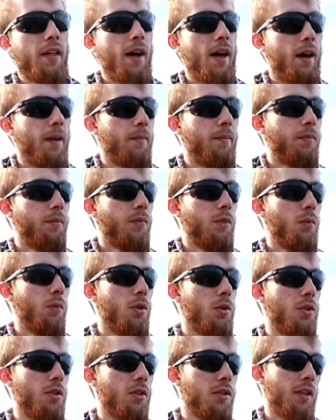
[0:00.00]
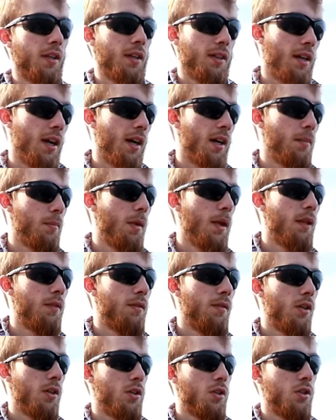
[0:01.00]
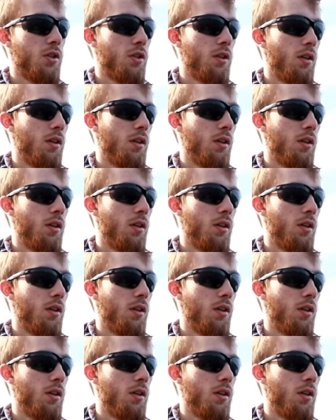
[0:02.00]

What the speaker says: that, which looks like a dying bait fish.